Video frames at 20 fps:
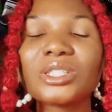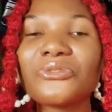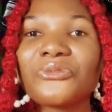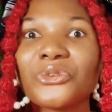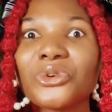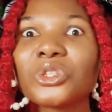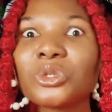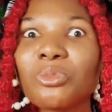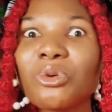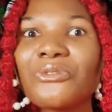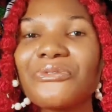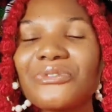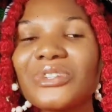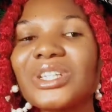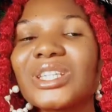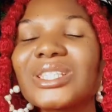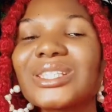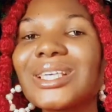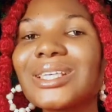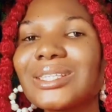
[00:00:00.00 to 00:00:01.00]
the fusible
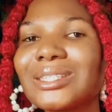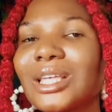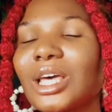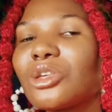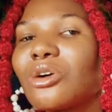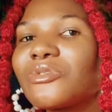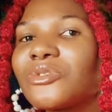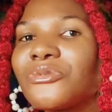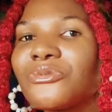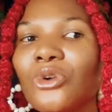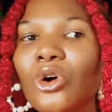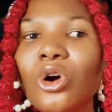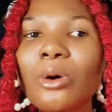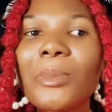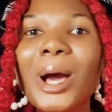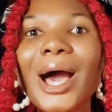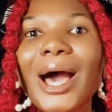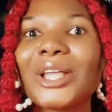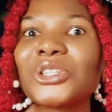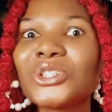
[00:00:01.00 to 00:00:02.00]
fleece, instead of the
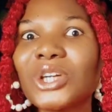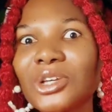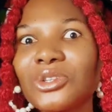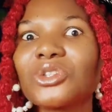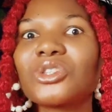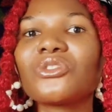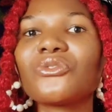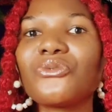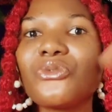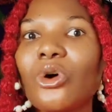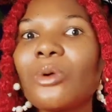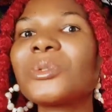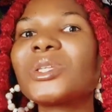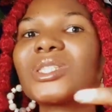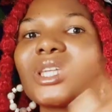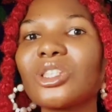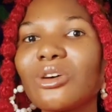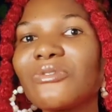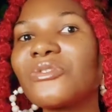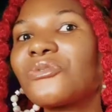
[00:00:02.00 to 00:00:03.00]
foam, and you can use the foam
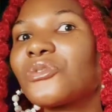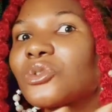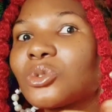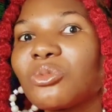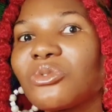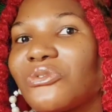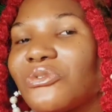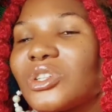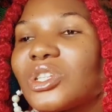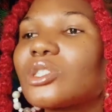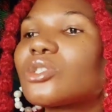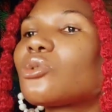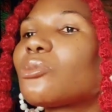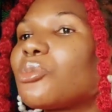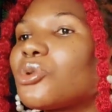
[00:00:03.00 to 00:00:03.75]
instead of the fusible fleece.